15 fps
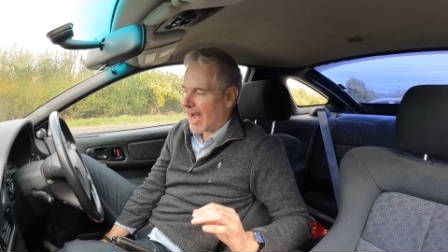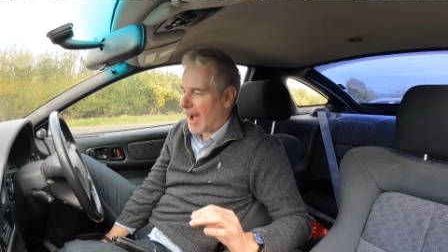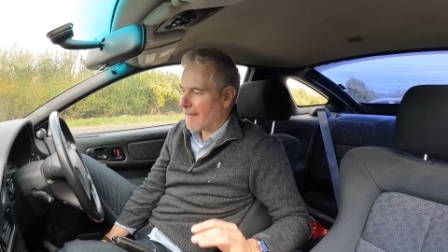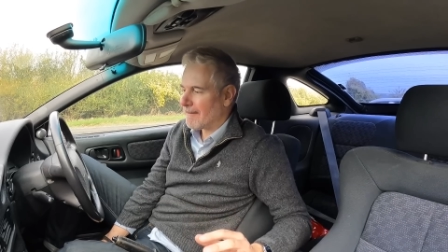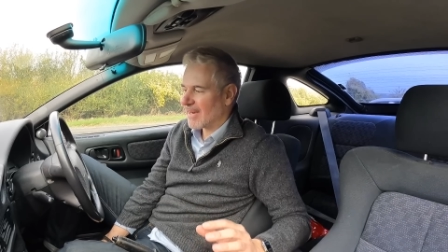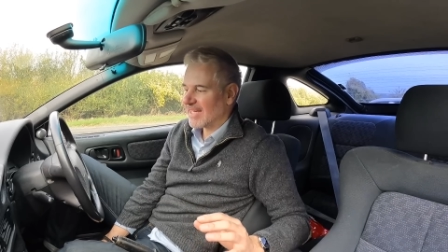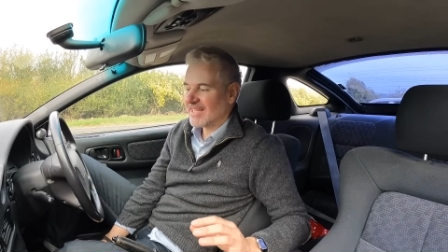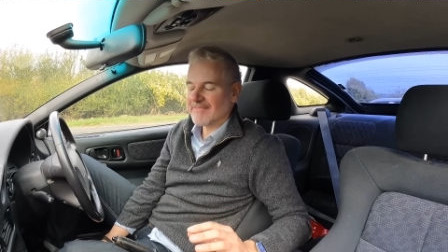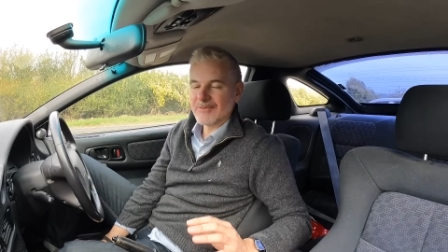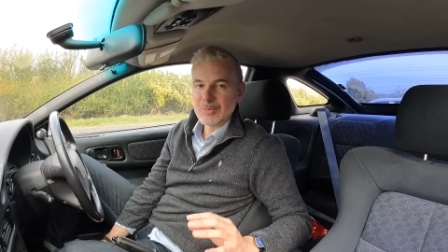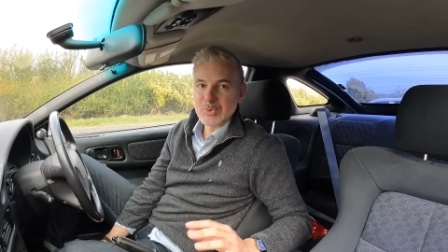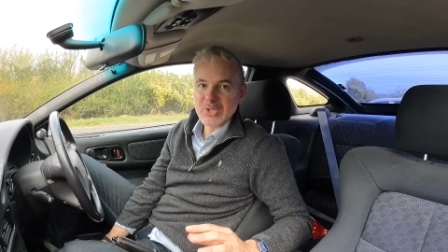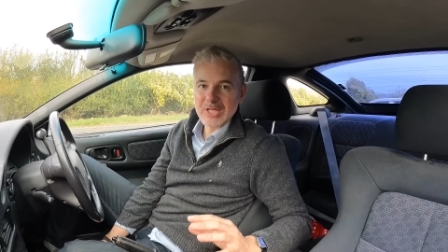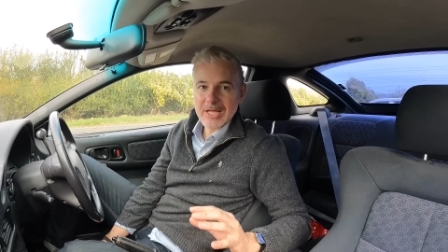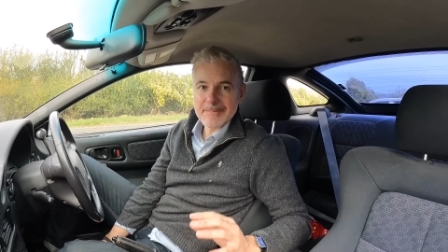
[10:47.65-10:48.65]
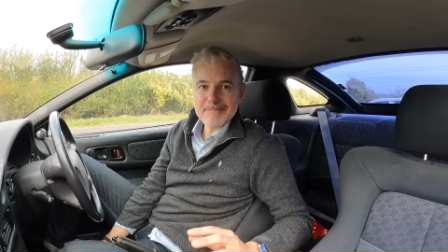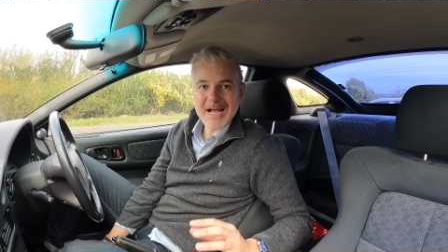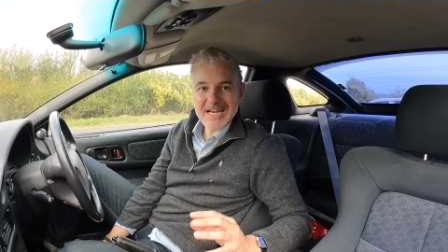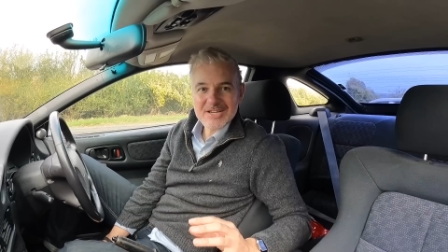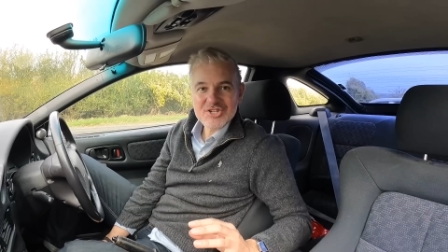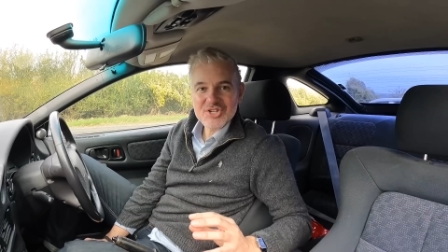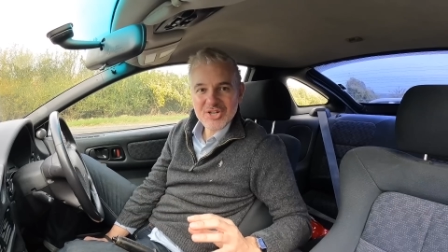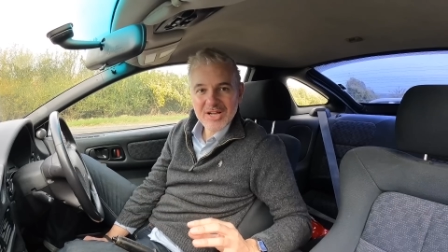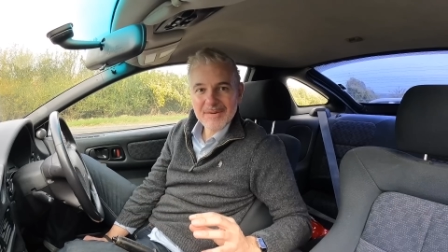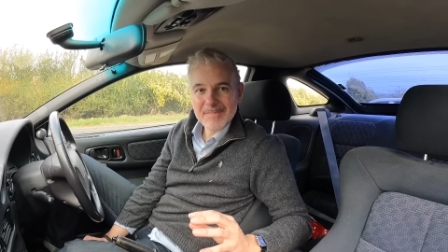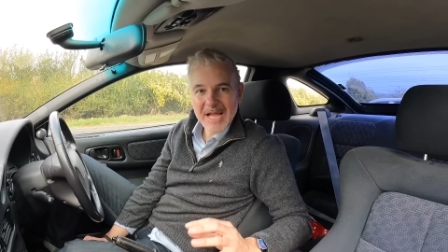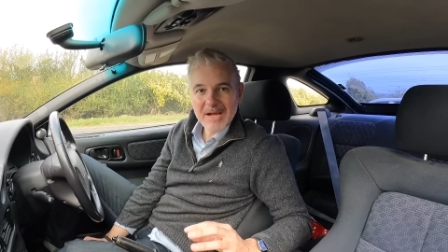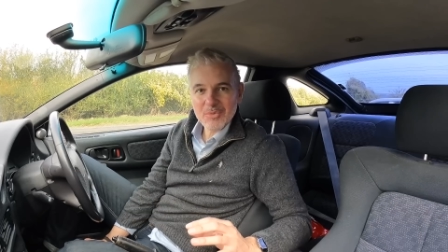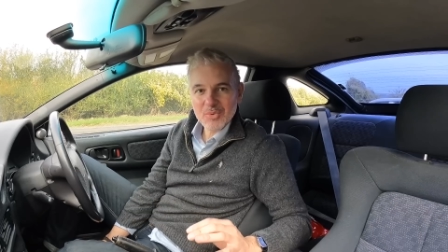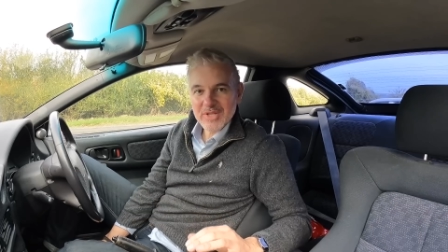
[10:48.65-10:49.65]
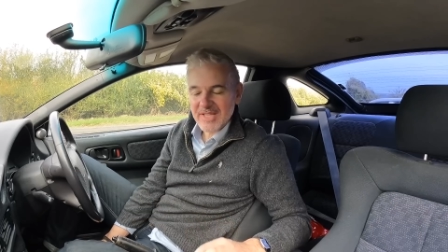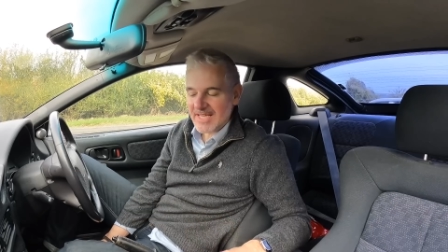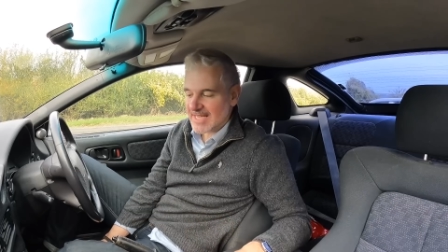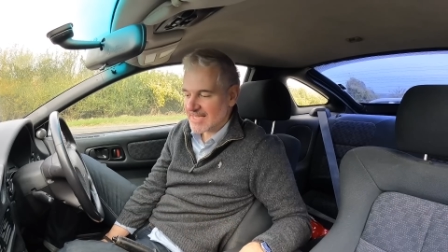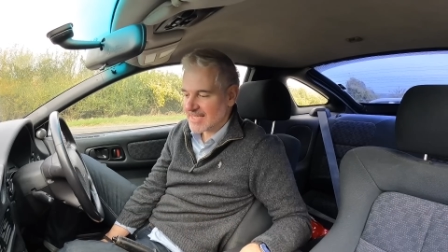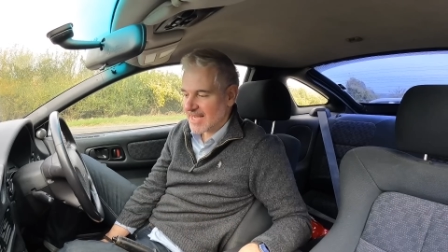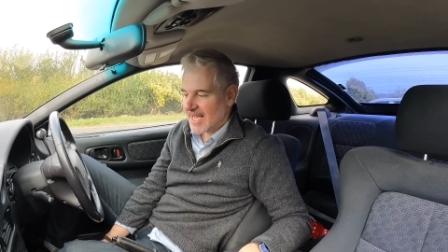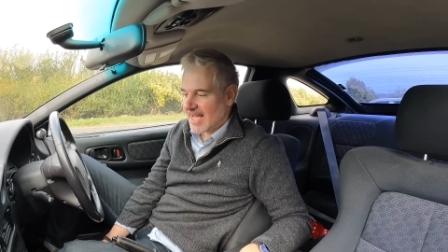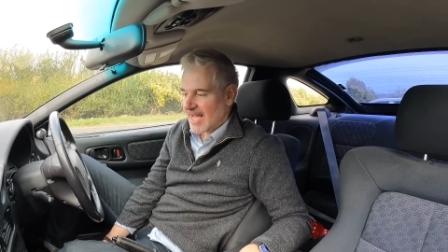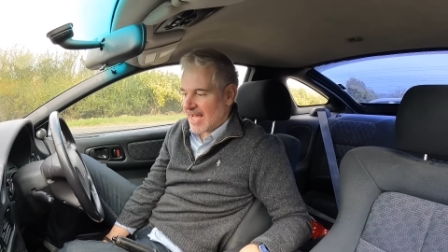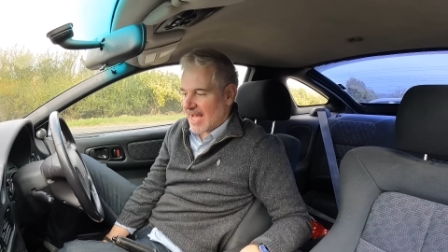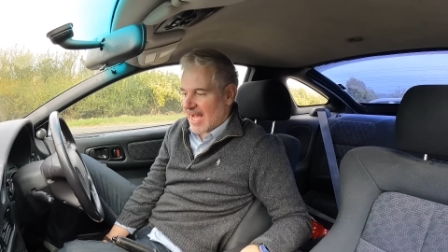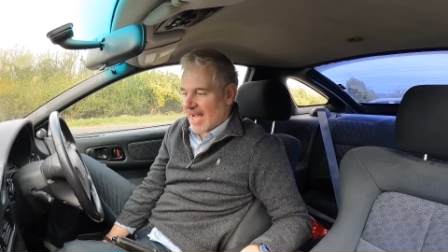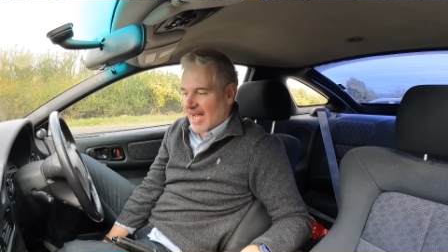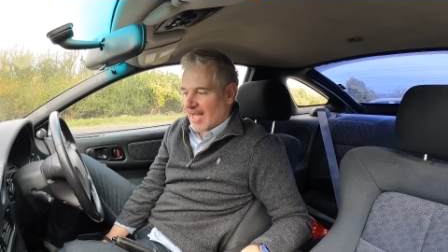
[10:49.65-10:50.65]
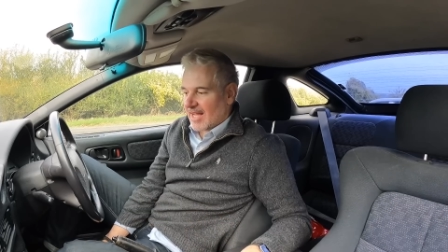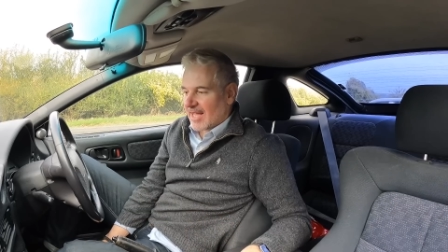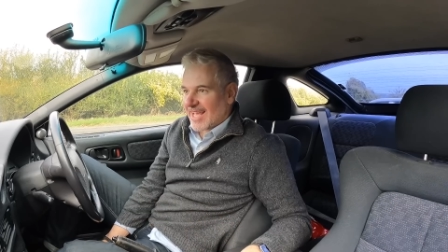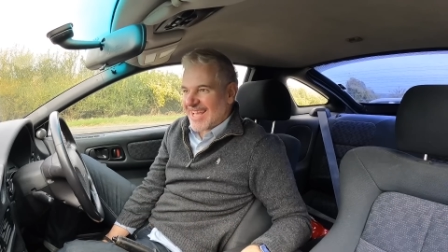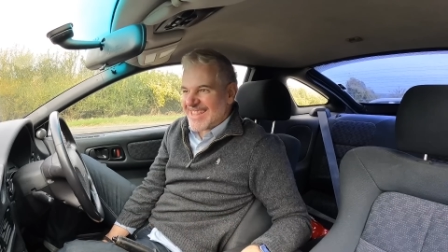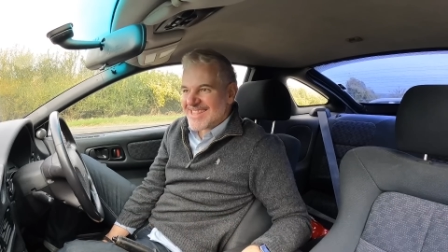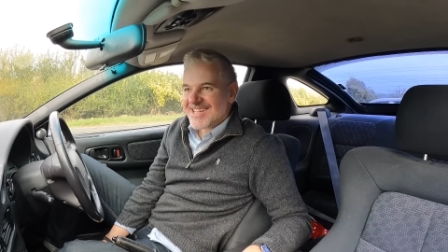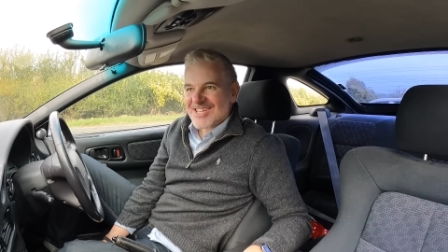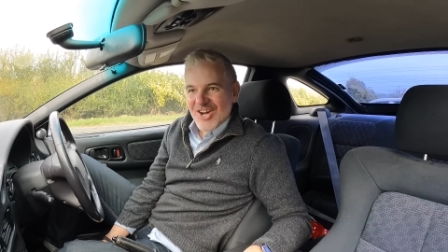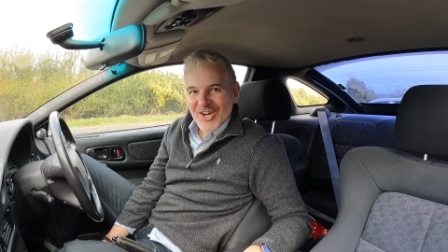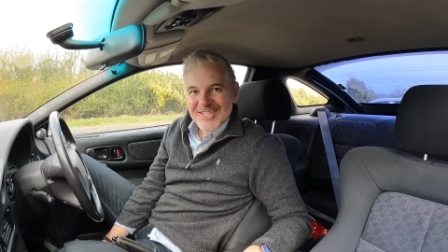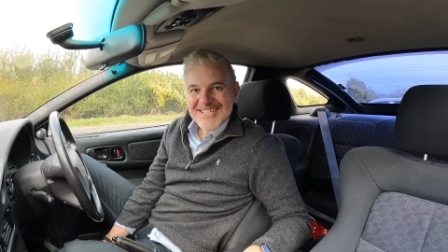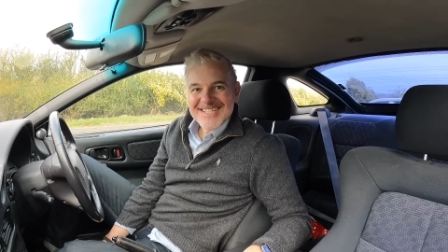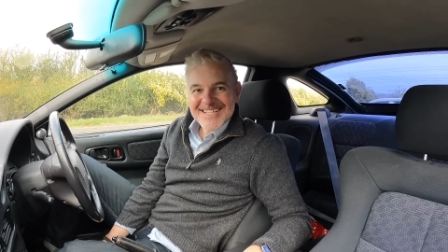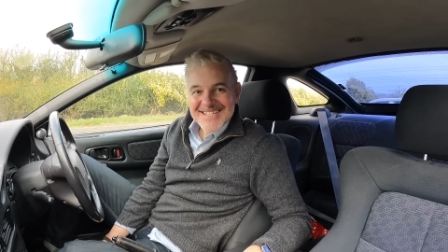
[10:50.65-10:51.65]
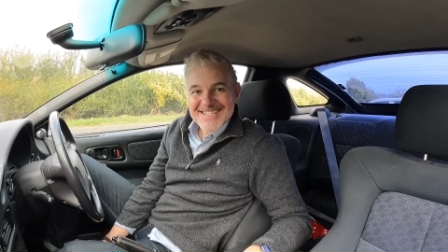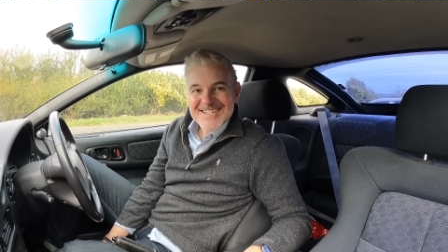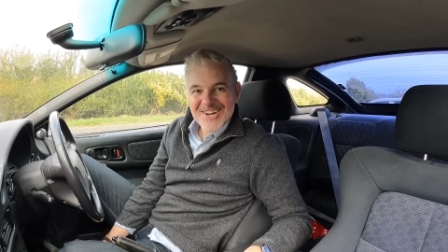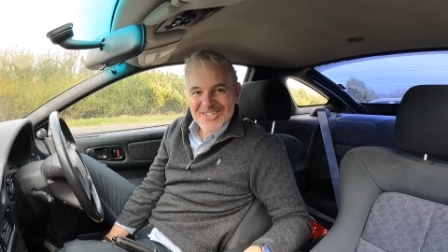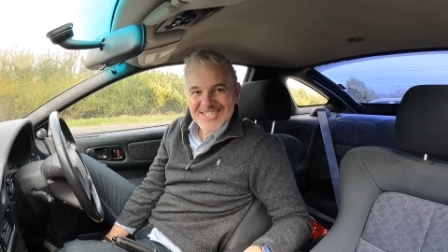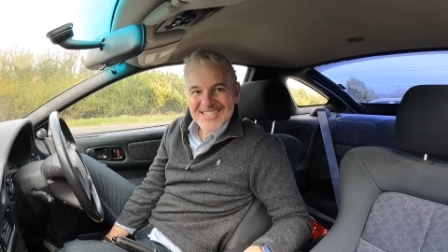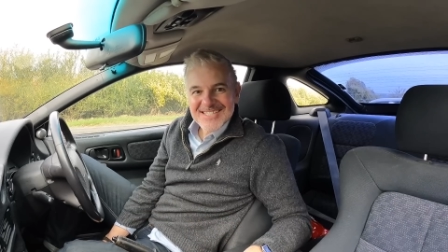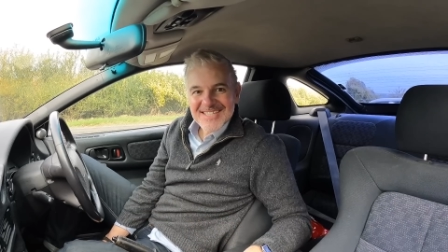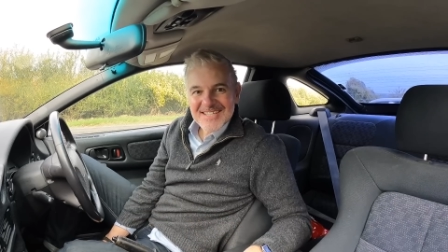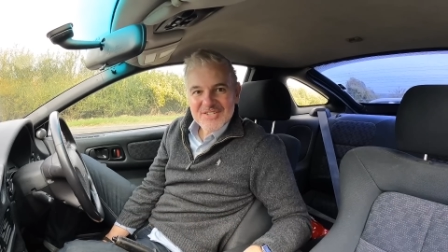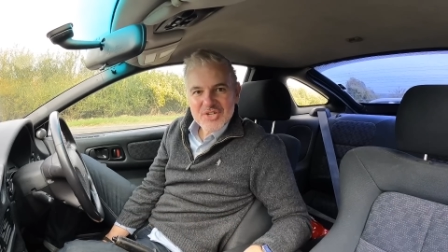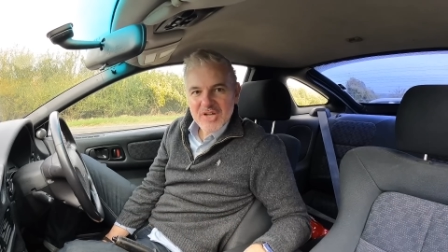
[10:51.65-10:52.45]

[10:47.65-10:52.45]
unbelievable that they managed to come out with this in the 1990s.